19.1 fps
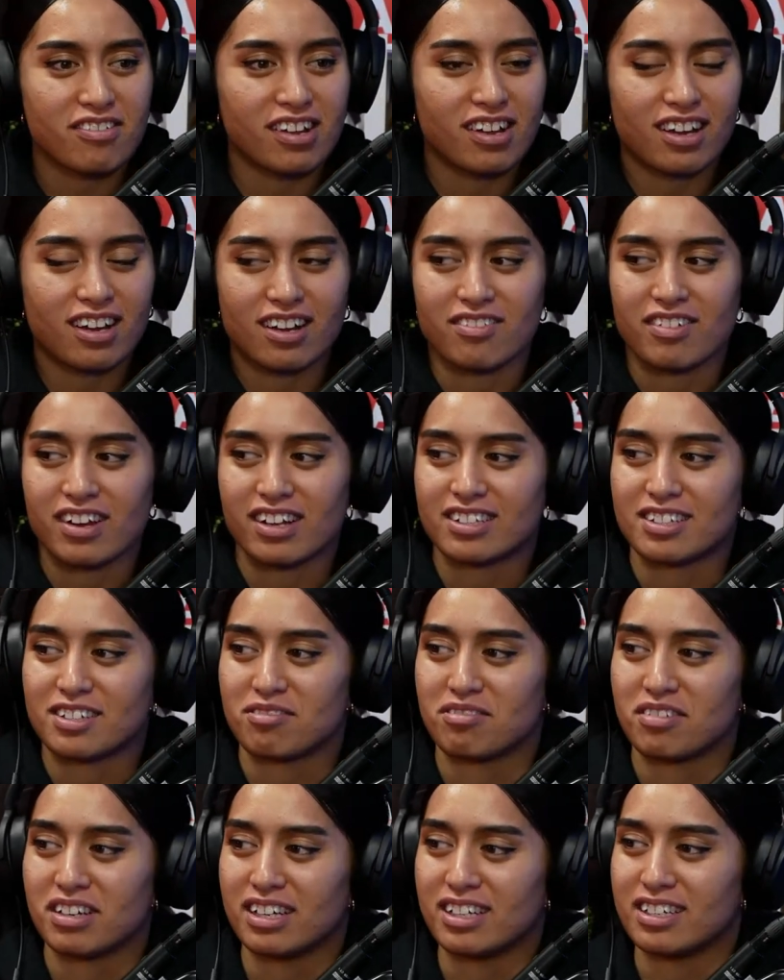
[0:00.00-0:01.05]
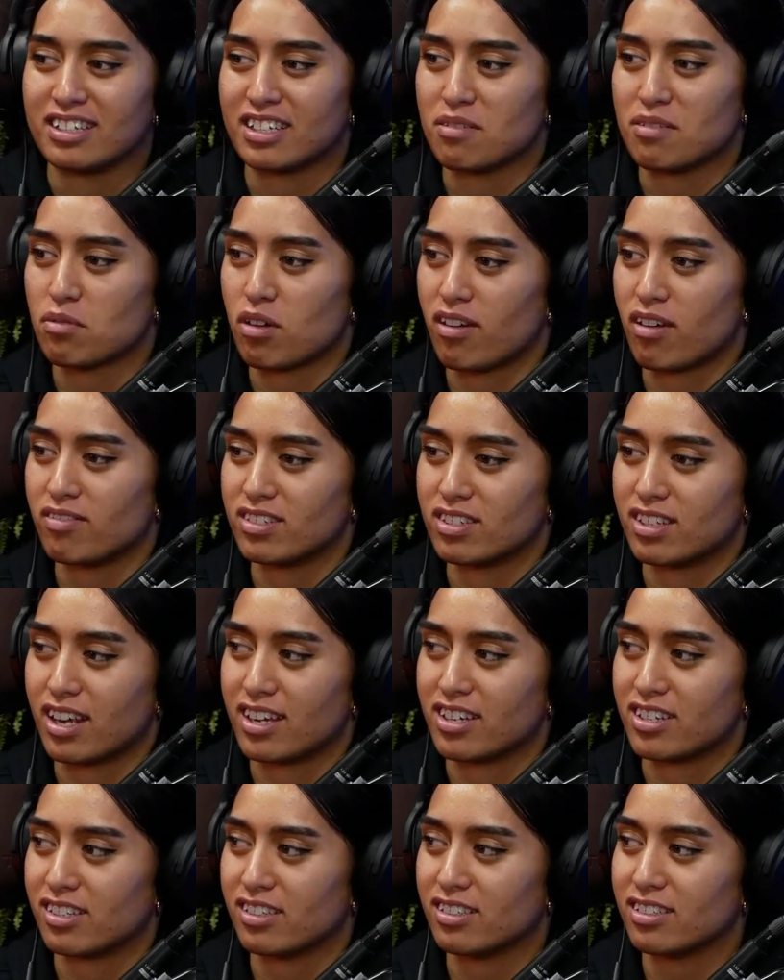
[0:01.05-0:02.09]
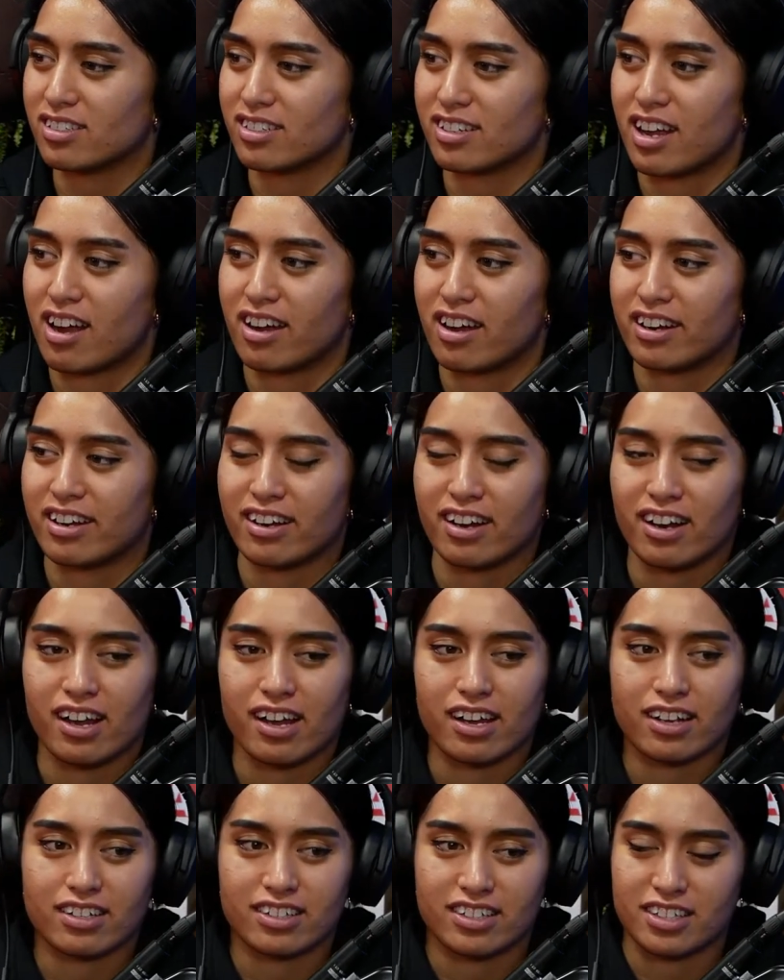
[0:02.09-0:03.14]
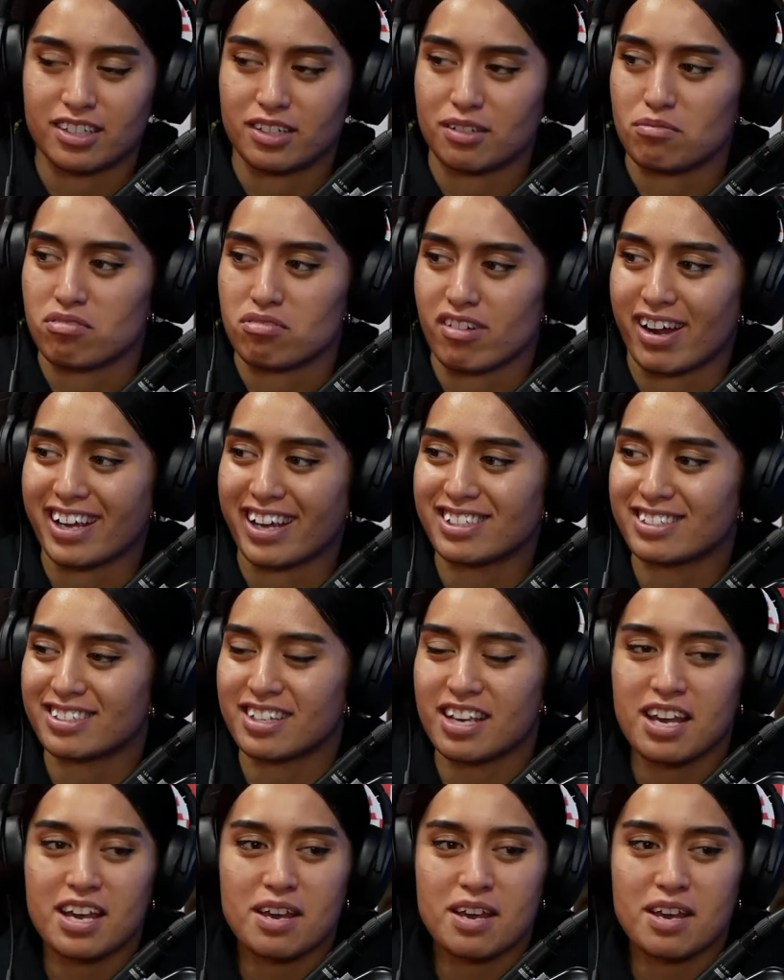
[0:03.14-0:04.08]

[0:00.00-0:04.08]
feel like I've had some really deep conversations and now I need to like decompress.